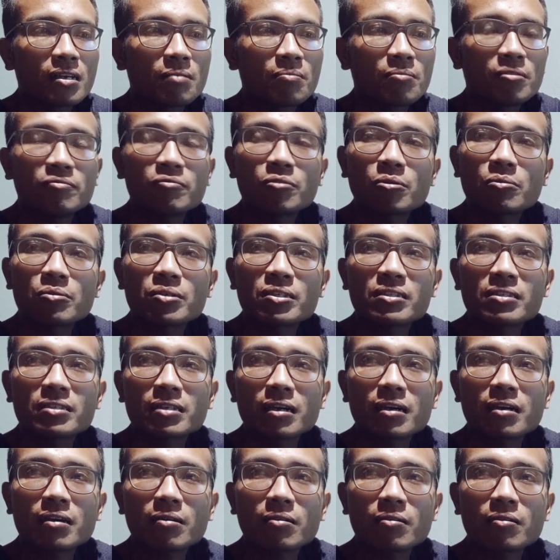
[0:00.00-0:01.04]
before we
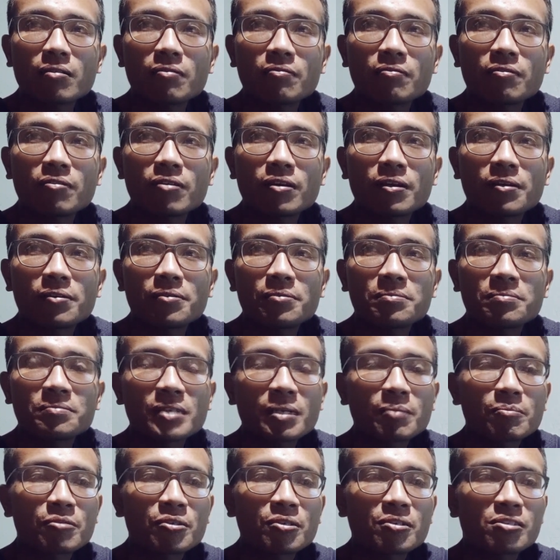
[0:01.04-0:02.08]
start off,
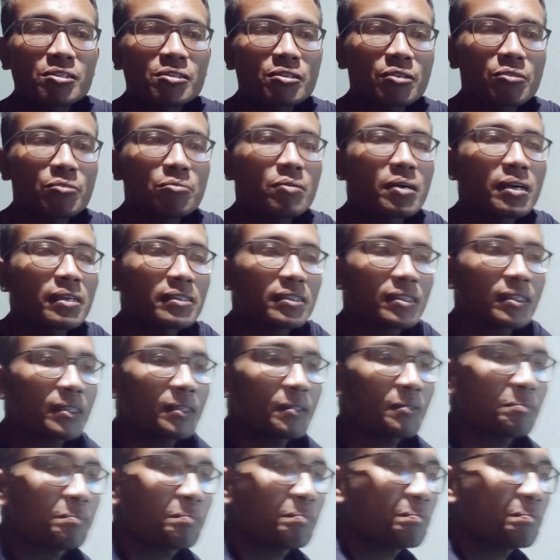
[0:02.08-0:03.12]
I'm gonna show you one thing.